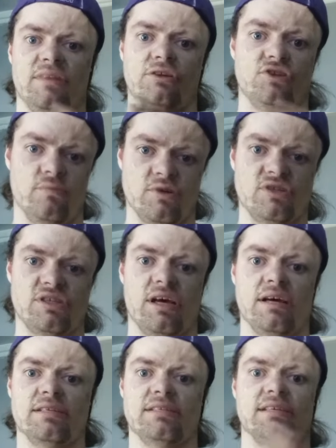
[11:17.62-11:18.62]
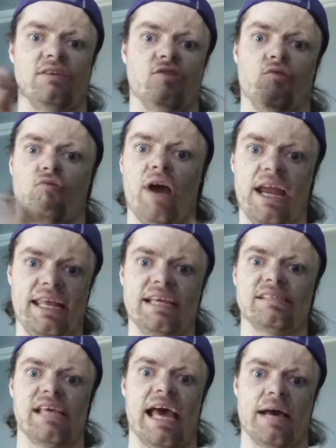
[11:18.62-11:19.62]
The humor sucks. The writing is